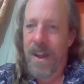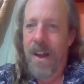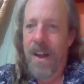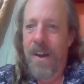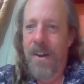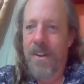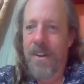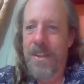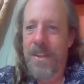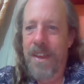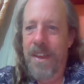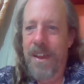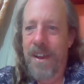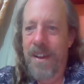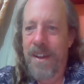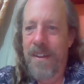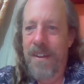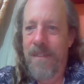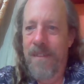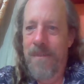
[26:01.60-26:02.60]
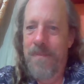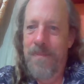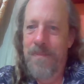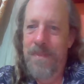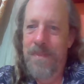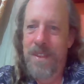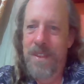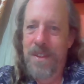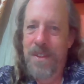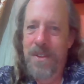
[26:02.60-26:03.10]
Oh yeah,
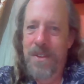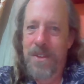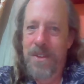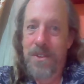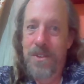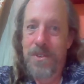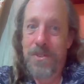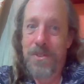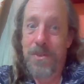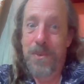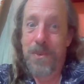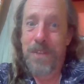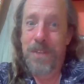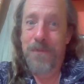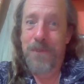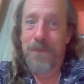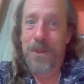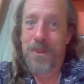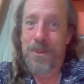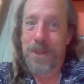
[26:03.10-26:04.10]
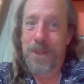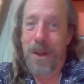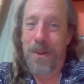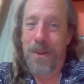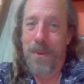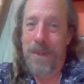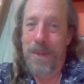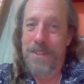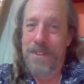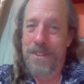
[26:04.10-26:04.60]
street food's
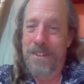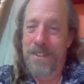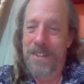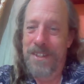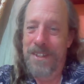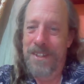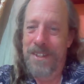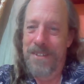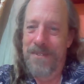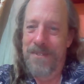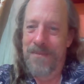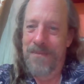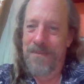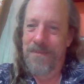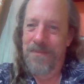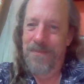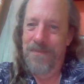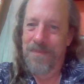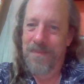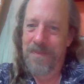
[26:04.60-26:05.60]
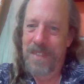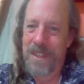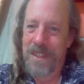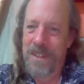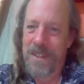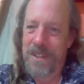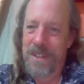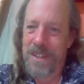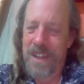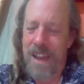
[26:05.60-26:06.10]
always good.
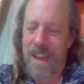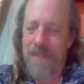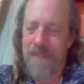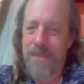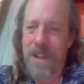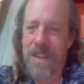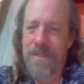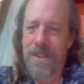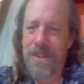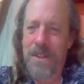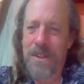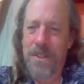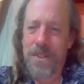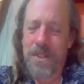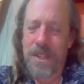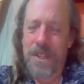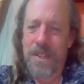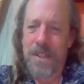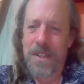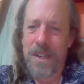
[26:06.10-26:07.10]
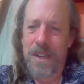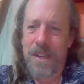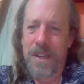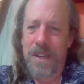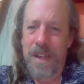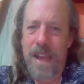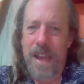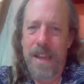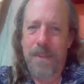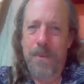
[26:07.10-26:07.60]
I noticed in
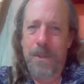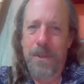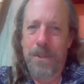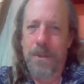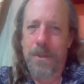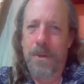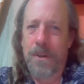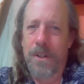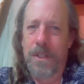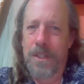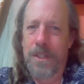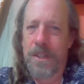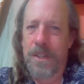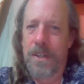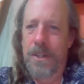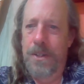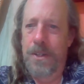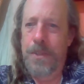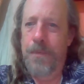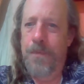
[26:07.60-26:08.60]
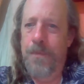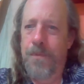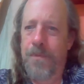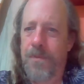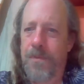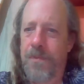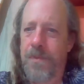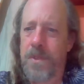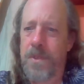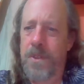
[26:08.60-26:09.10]
Ecuador that there's
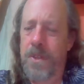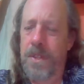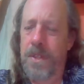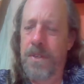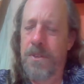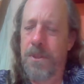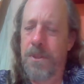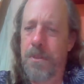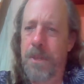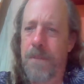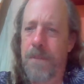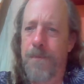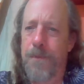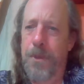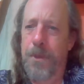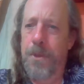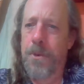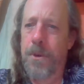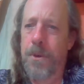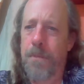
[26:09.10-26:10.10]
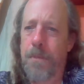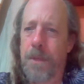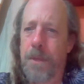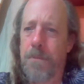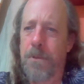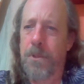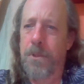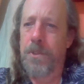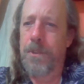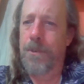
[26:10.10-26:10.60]
seems to be fewer
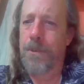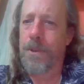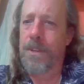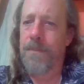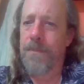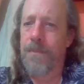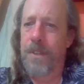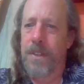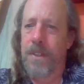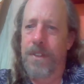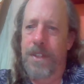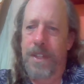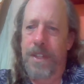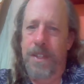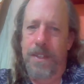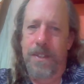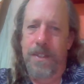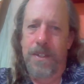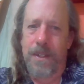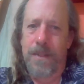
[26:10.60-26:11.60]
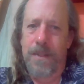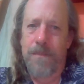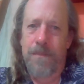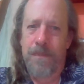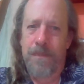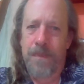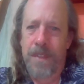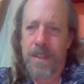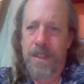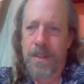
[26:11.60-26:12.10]
people street vending
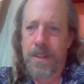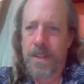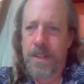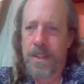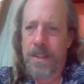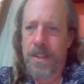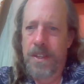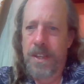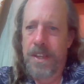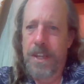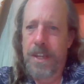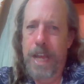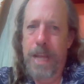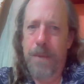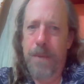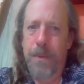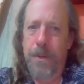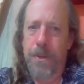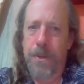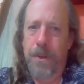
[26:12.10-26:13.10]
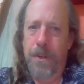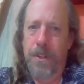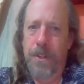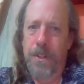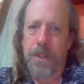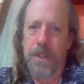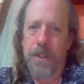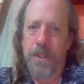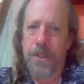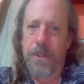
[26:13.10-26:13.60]
in Ecuador
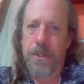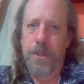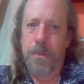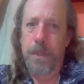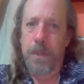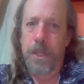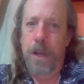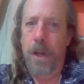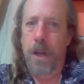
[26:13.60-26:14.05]
than there used to be.